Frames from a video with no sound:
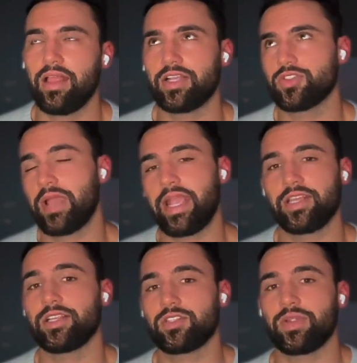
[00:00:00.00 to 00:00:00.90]
like
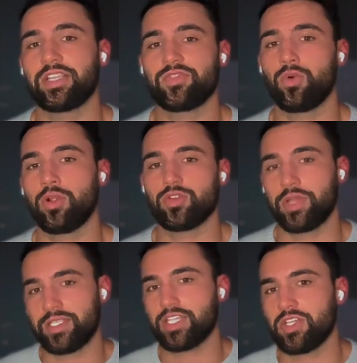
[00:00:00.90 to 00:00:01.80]
like trying to
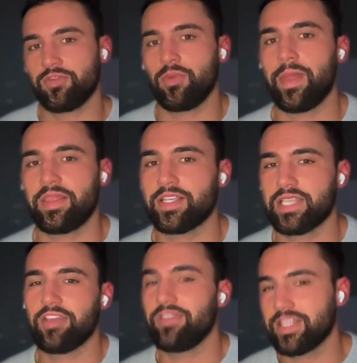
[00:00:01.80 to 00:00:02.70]
transform transition from like